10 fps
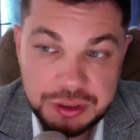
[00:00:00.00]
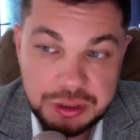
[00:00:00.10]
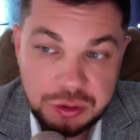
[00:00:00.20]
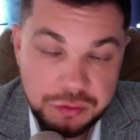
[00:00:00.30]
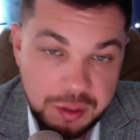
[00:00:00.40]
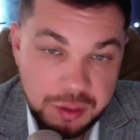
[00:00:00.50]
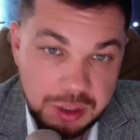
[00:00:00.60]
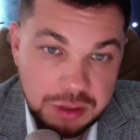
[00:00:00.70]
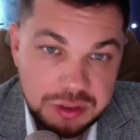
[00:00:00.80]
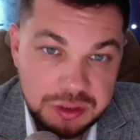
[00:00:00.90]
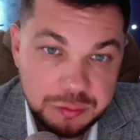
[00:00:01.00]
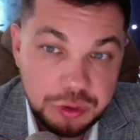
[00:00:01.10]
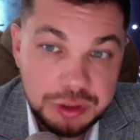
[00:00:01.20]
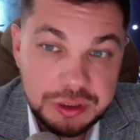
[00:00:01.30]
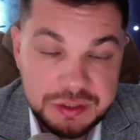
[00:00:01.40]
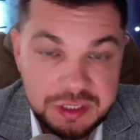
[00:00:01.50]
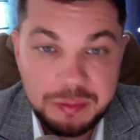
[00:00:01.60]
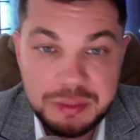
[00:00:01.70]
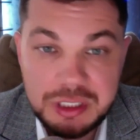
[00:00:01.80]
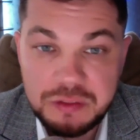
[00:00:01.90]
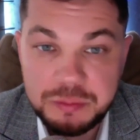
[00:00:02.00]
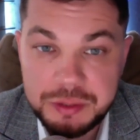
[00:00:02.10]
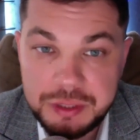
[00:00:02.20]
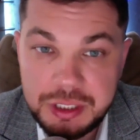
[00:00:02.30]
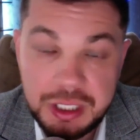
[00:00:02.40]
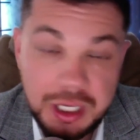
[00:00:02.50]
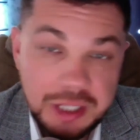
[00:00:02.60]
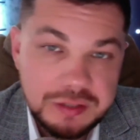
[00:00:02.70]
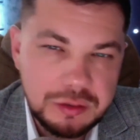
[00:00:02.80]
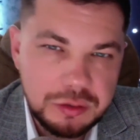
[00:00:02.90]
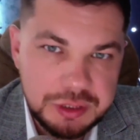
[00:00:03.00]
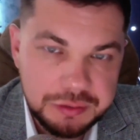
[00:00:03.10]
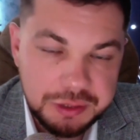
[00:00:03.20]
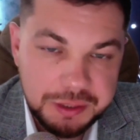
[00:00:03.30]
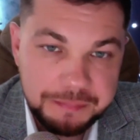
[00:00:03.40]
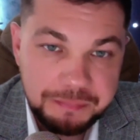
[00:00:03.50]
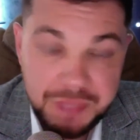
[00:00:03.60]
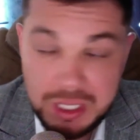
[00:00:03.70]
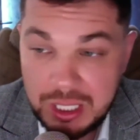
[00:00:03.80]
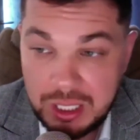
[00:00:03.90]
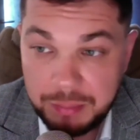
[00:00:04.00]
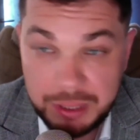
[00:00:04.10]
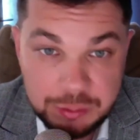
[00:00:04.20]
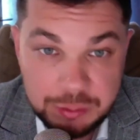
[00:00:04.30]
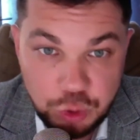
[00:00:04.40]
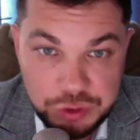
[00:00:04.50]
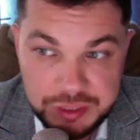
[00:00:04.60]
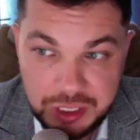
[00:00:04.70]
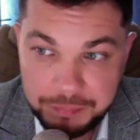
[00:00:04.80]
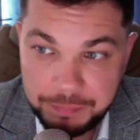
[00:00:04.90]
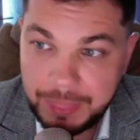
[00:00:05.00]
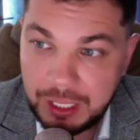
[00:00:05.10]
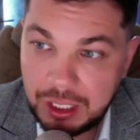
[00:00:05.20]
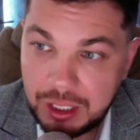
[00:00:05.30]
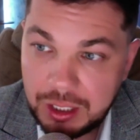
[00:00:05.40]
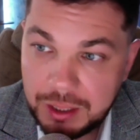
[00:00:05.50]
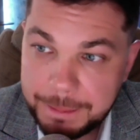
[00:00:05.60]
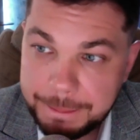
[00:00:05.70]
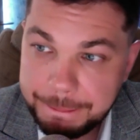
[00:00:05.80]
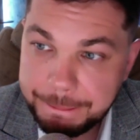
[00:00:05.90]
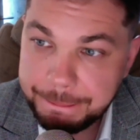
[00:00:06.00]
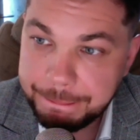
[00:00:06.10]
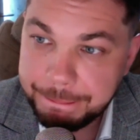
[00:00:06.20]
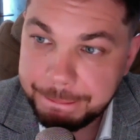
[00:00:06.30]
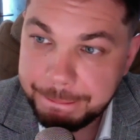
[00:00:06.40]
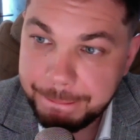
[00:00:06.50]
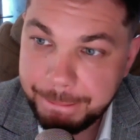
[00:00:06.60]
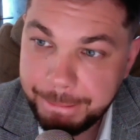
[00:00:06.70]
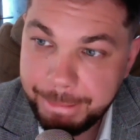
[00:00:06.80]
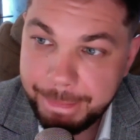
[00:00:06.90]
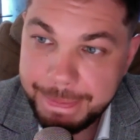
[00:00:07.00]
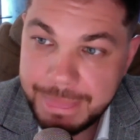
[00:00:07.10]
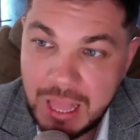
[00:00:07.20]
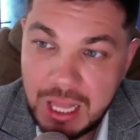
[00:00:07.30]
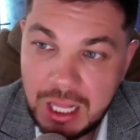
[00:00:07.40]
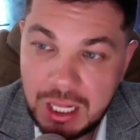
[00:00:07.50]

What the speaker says: even something bigger because this is the first time we're having a meeting in such a format on our platform.